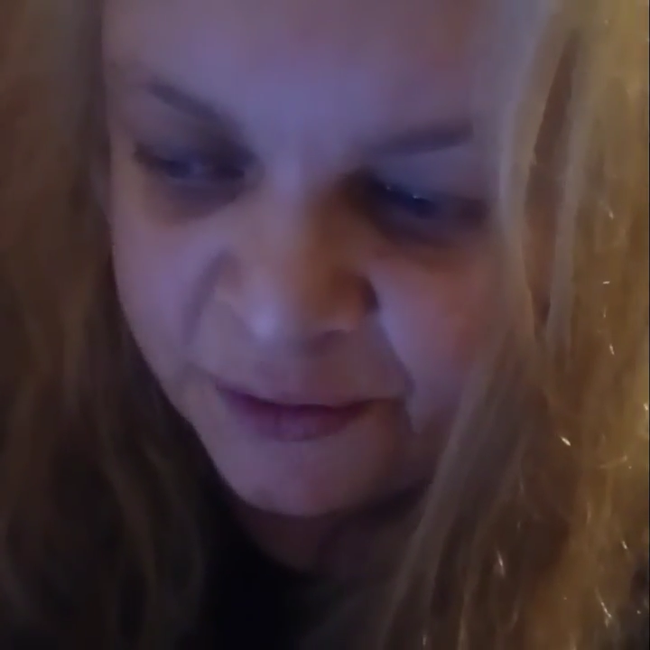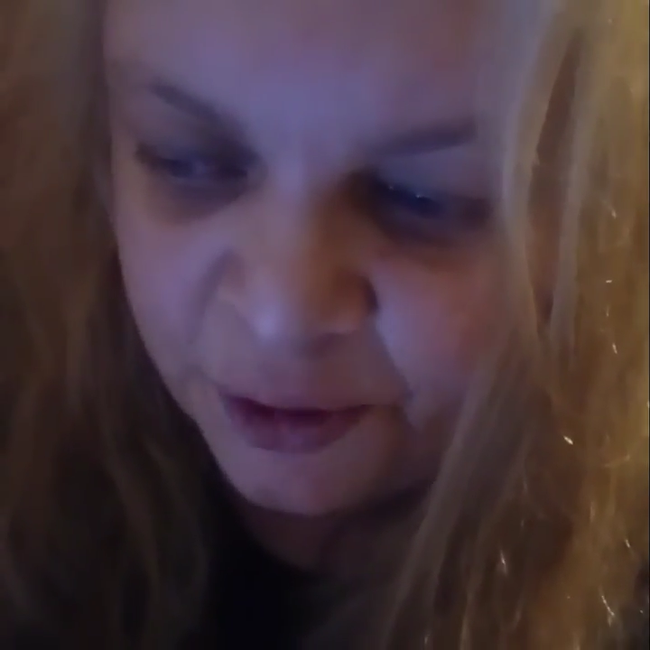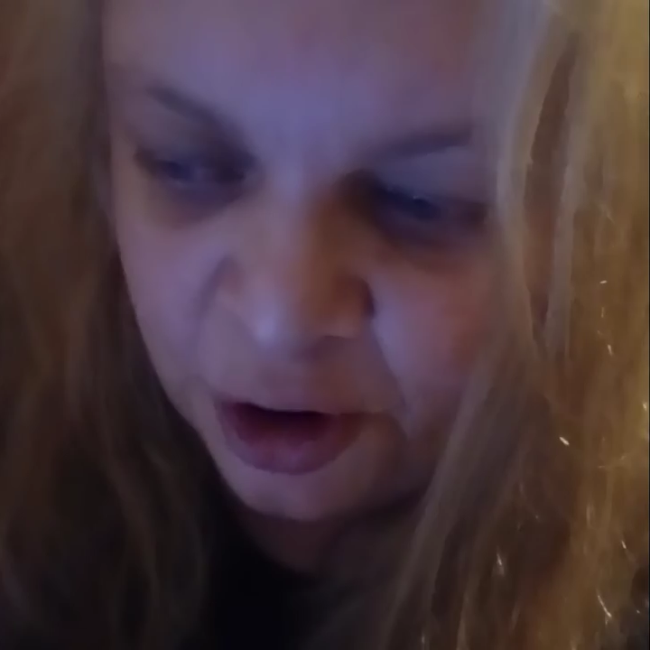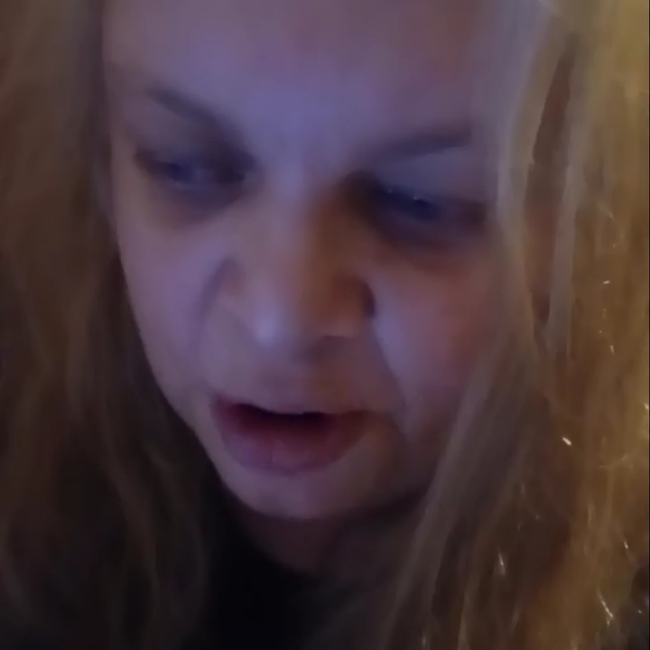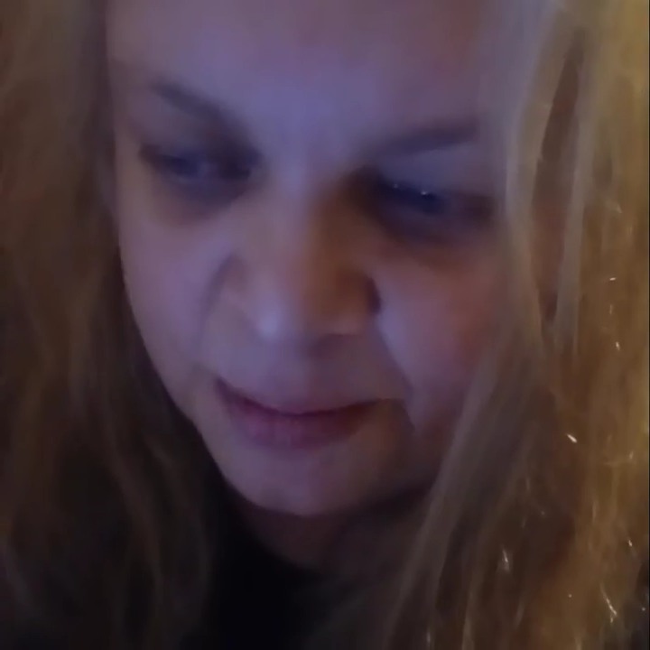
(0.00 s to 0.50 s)

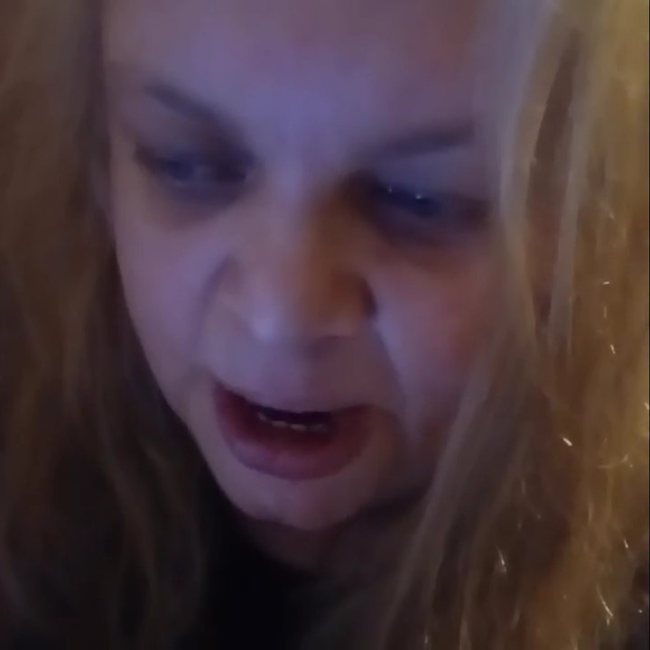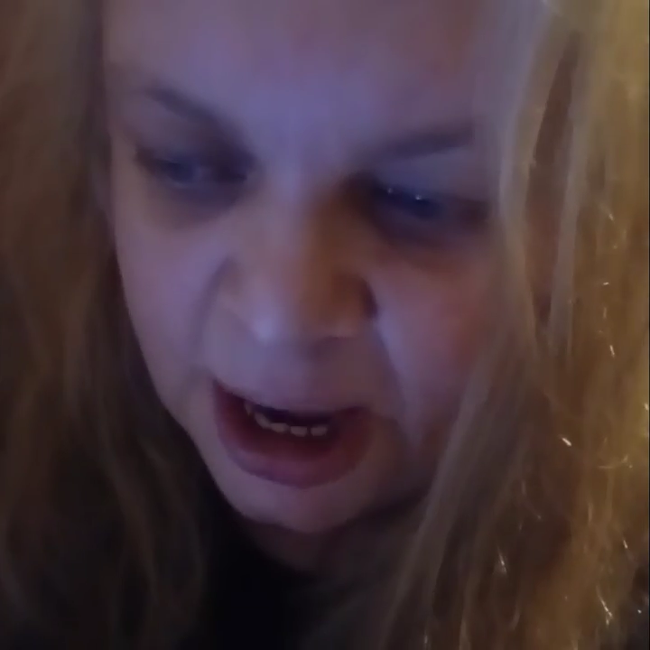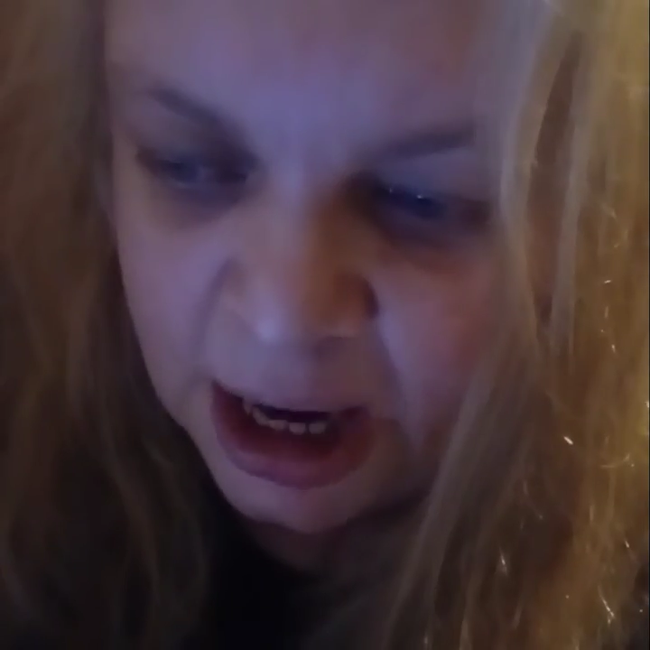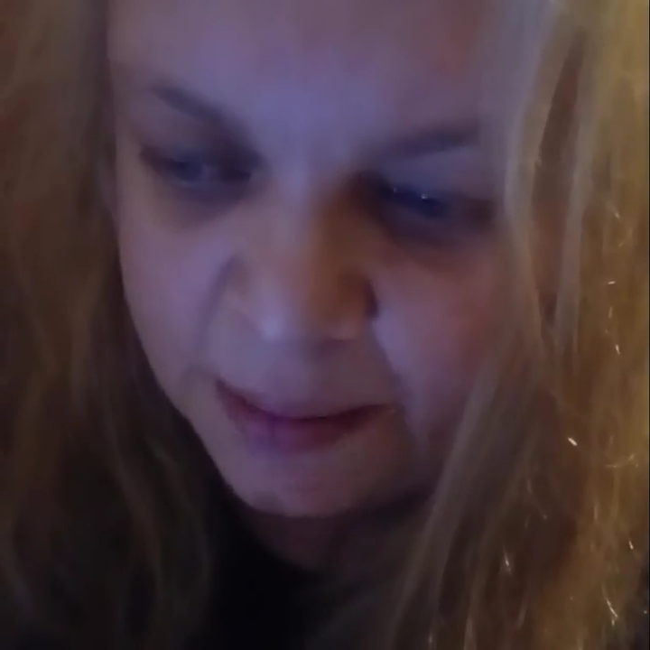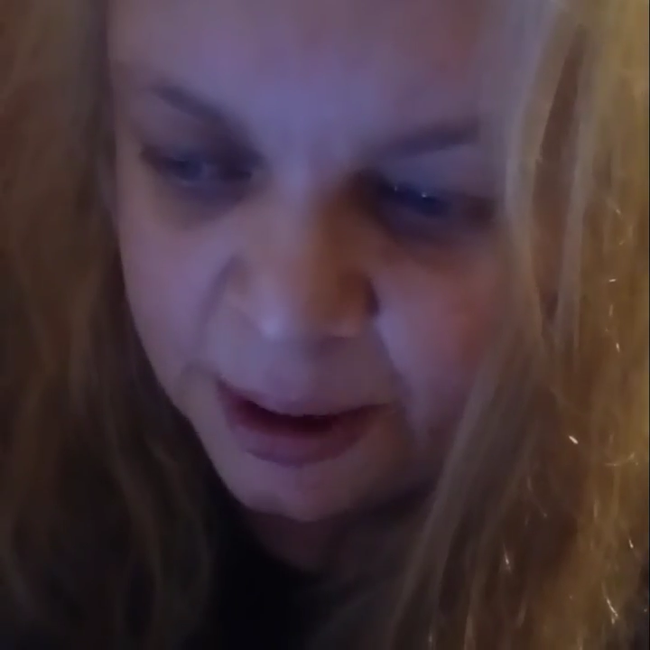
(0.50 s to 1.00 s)
for her, my
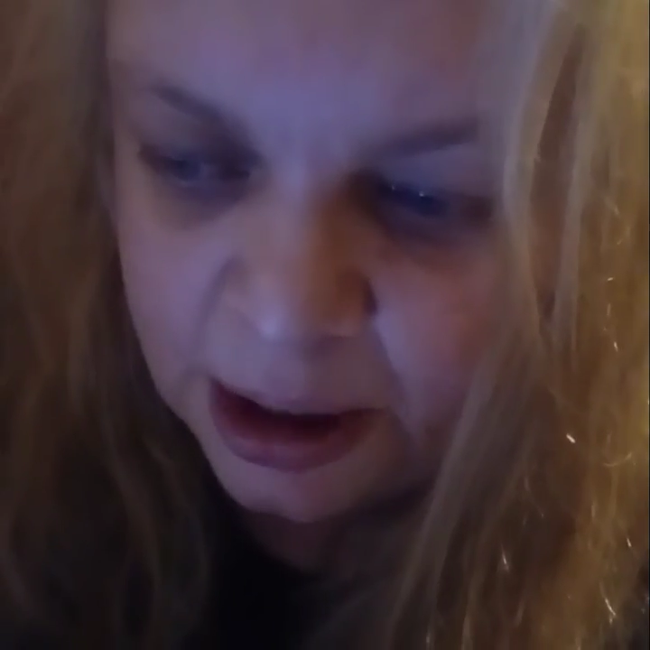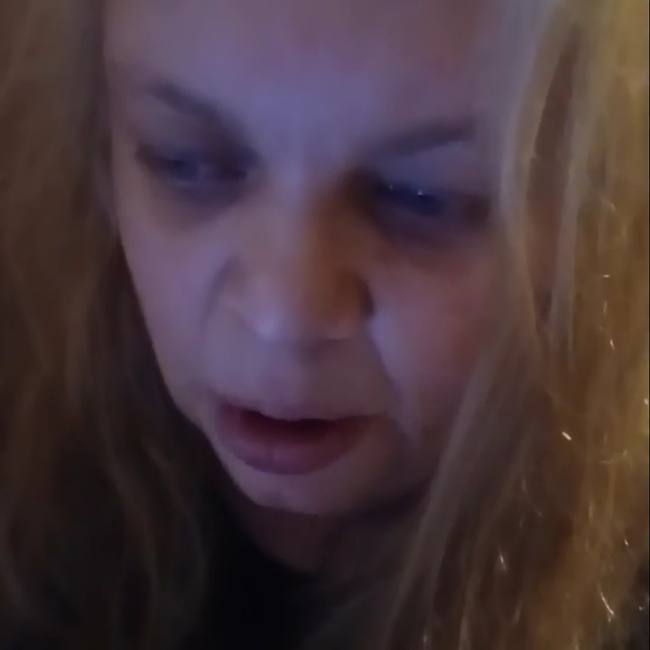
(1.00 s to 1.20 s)
enemy,